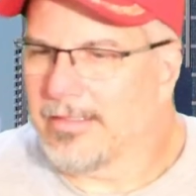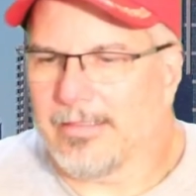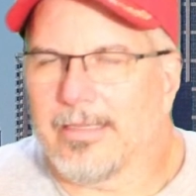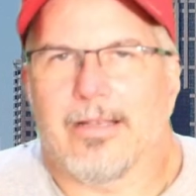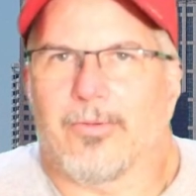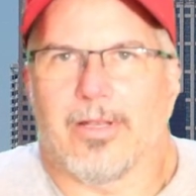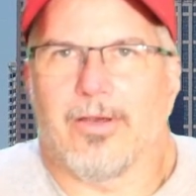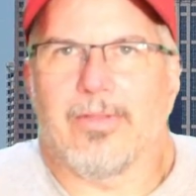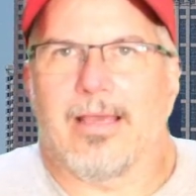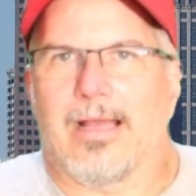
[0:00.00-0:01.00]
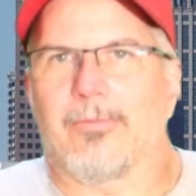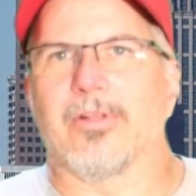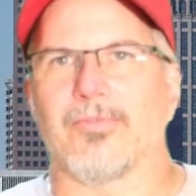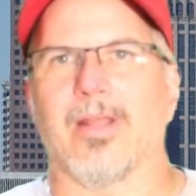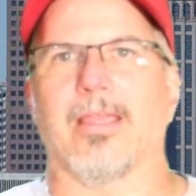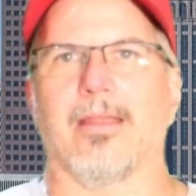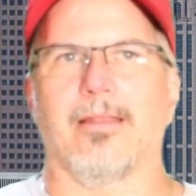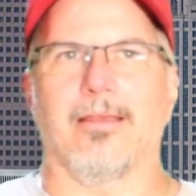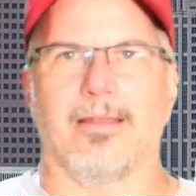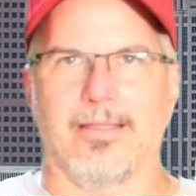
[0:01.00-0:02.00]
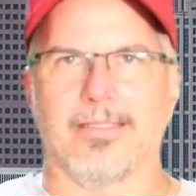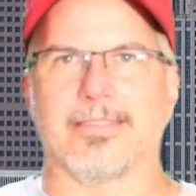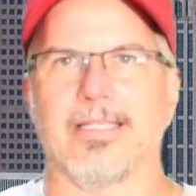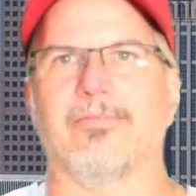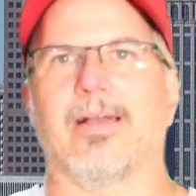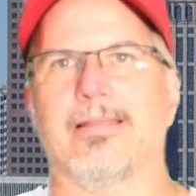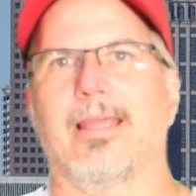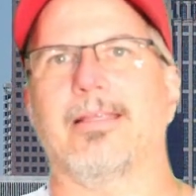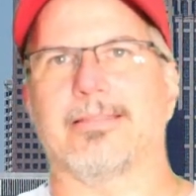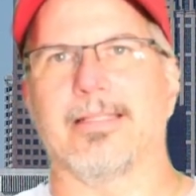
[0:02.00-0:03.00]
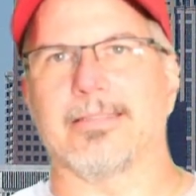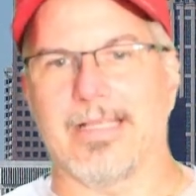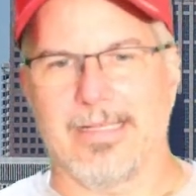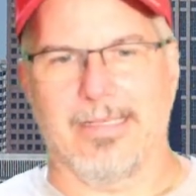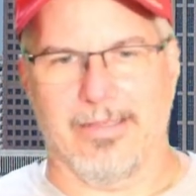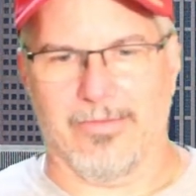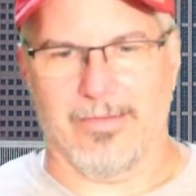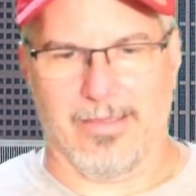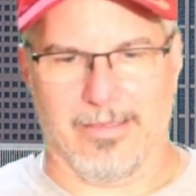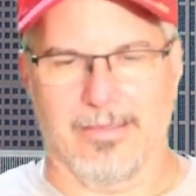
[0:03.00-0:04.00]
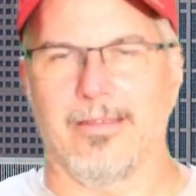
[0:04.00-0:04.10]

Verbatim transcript: No, I don't want to know that. I want to drink it and then see if I taste this, that, and the other thing.